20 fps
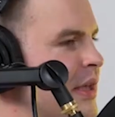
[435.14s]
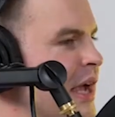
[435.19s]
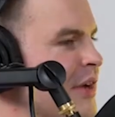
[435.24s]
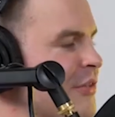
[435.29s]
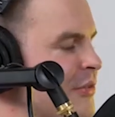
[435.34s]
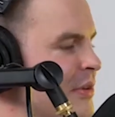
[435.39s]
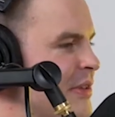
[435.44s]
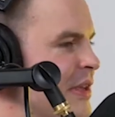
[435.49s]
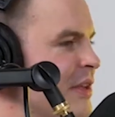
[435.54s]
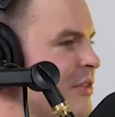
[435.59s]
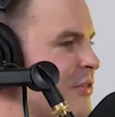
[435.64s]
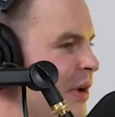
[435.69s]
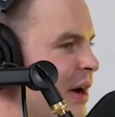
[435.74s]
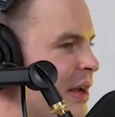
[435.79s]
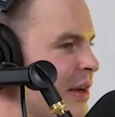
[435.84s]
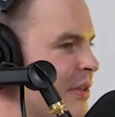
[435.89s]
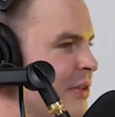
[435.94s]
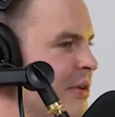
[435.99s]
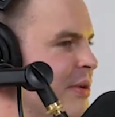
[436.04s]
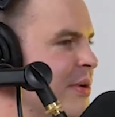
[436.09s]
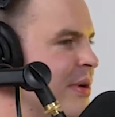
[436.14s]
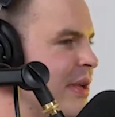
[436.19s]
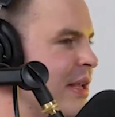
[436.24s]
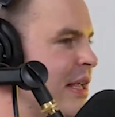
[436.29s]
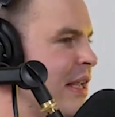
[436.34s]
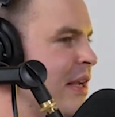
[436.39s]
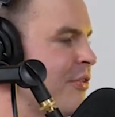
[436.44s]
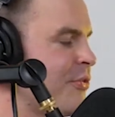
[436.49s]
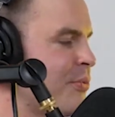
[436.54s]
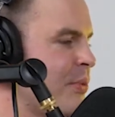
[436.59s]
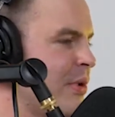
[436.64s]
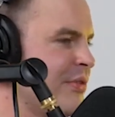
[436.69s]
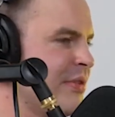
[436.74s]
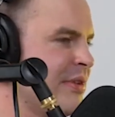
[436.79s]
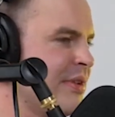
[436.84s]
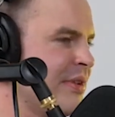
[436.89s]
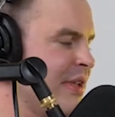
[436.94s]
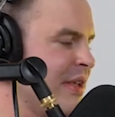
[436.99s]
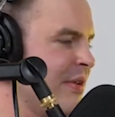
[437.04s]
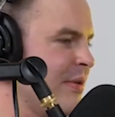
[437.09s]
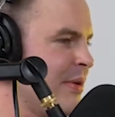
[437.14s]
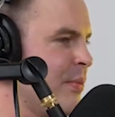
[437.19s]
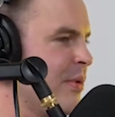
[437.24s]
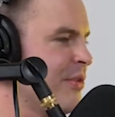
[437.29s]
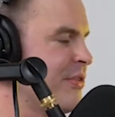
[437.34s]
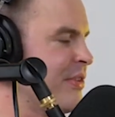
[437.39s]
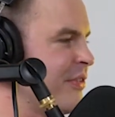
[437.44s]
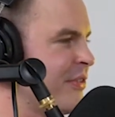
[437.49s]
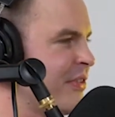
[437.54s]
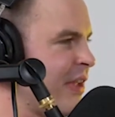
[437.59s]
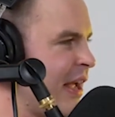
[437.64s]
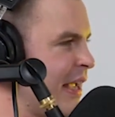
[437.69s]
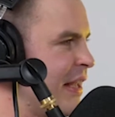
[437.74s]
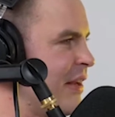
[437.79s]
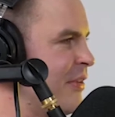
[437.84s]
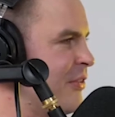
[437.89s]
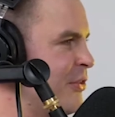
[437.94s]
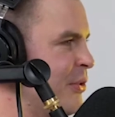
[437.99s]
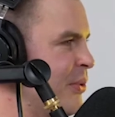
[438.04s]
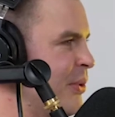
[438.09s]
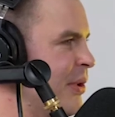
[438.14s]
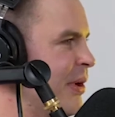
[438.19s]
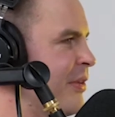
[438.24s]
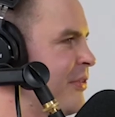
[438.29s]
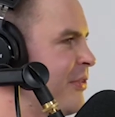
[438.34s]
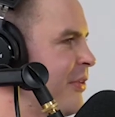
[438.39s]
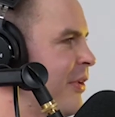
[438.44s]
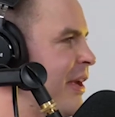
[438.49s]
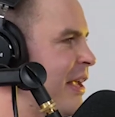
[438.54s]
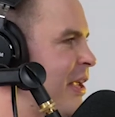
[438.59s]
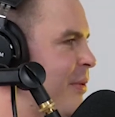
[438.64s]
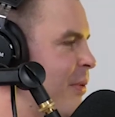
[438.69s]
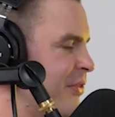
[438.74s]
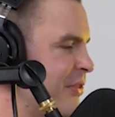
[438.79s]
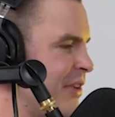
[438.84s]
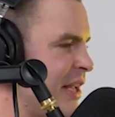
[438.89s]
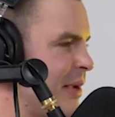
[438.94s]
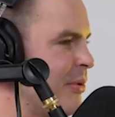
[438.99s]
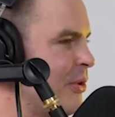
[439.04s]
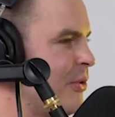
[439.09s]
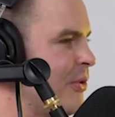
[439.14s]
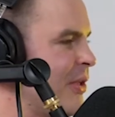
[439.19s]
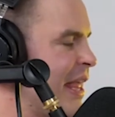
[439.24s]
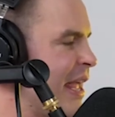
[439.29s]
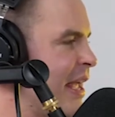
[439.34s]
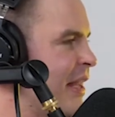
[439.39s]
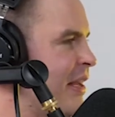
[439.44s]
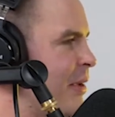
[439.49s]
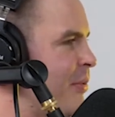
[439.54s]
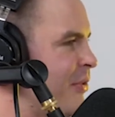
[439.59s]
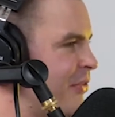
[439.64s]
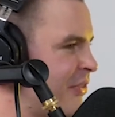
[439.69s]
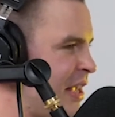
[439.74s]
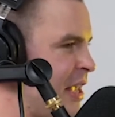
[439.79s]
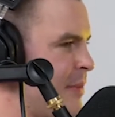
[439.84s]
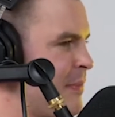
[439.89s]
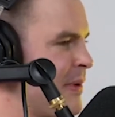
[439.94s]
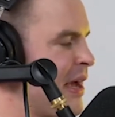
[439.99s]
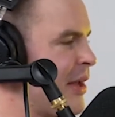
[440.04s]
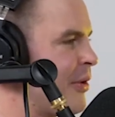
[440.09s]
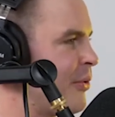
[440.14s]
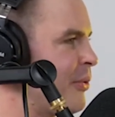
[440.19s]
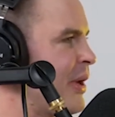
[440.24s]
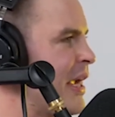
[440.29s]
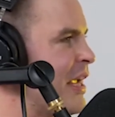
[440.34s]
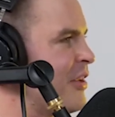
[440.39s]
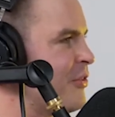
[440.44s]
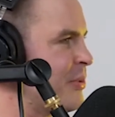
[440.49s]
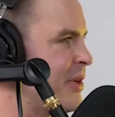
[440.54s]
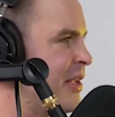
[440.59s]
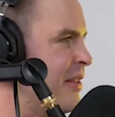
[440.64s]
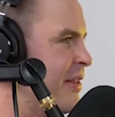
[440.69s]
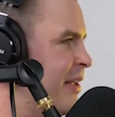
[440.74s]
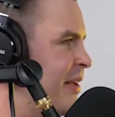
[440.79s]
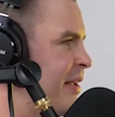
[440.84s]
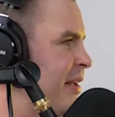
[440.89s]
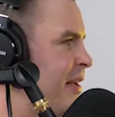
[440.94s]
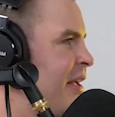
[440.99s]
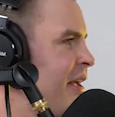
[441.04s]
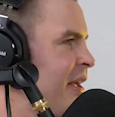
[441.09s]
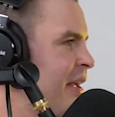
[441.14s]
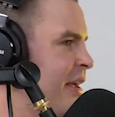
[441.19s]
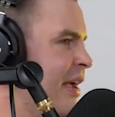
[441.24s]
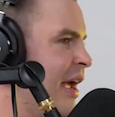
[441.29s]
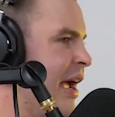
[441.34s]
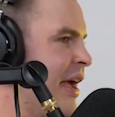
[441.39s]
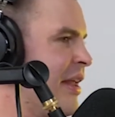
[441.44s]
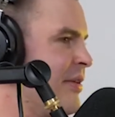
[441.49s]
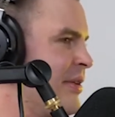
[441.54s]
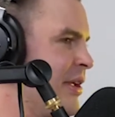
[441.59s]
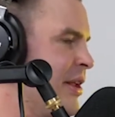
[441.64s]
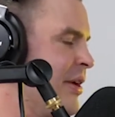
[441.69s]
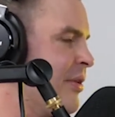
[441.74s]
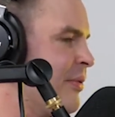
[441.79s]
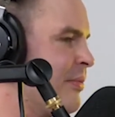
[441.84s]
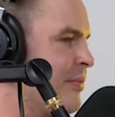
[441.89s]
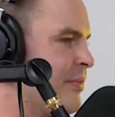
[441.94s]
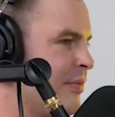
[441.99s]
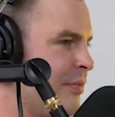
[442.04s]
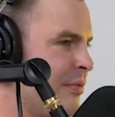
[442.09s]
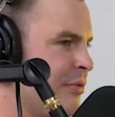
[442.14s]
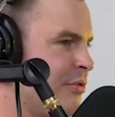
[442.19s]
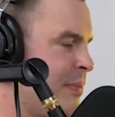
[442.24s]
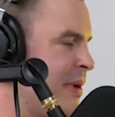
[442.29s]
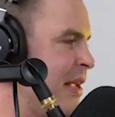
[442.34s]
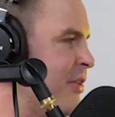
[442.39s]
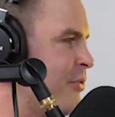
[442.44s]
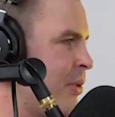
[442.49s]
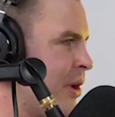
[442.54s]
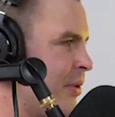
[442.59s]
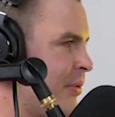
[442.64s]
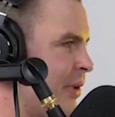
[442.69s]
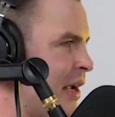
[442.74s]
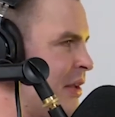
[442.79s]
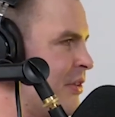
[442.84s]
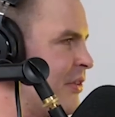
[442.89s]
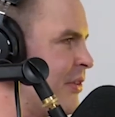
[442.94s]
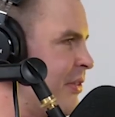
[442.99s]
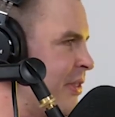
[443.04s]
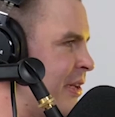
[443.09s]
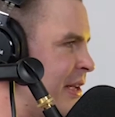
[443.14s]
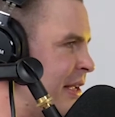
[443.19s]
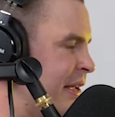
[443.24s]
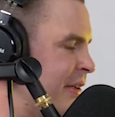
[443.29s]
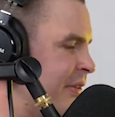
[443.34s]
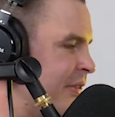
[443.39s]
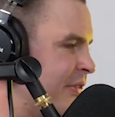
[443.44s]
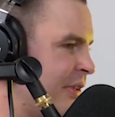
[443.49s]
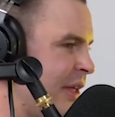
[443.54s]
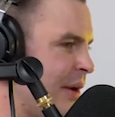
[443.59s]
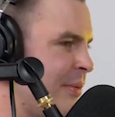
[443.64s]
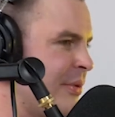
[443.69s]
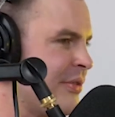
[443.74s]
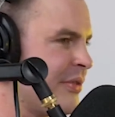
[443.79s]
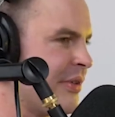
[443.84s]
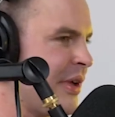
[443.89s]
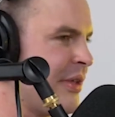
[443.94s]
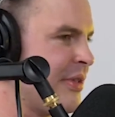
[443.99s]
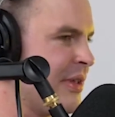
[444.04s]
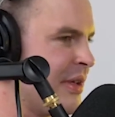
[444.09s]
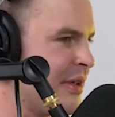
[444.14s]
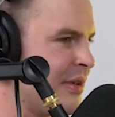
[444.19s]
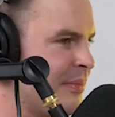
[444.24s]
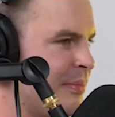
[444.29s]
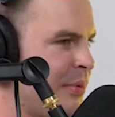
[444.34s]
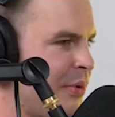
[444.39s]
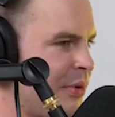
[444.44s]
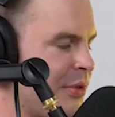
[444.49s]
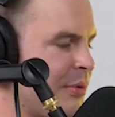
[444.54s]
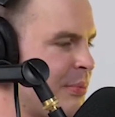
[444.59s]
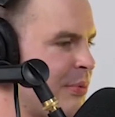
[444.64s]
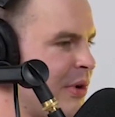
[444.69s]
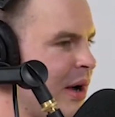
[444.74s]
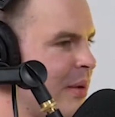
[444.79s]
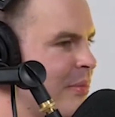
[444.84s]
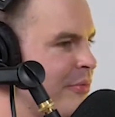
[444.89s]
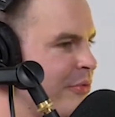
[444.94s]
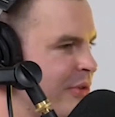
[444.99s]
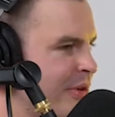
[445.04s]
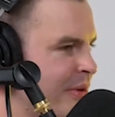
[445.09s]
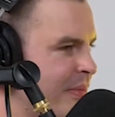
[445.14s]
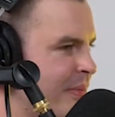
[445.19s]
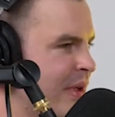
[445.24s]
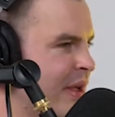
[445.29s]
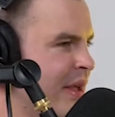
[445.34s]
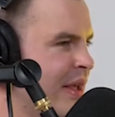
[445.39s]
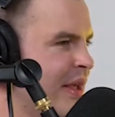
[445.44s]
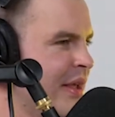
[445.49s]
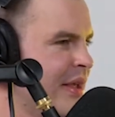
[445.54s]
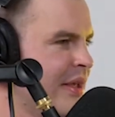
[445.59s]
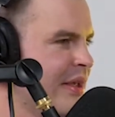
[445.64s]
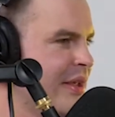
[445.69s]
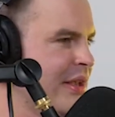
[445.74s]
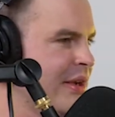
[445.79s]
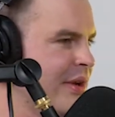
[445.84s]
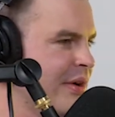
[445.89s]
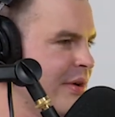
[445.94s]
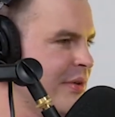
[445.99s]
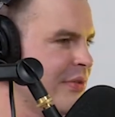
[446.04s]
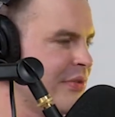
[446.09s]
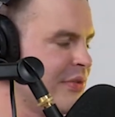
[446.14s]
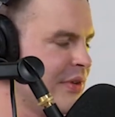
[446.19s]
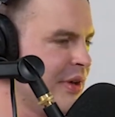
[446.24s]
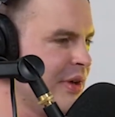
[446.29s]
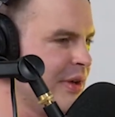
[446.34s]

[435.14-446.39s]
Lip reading: actually did try to do it. He just wasn't. He wasn't as tight as you were, so like he wasn't able to land. He was keeping out of range when he did it. Yeah. And Zabit's way rangier than he is, so that was, I think, part of the problem for him. It's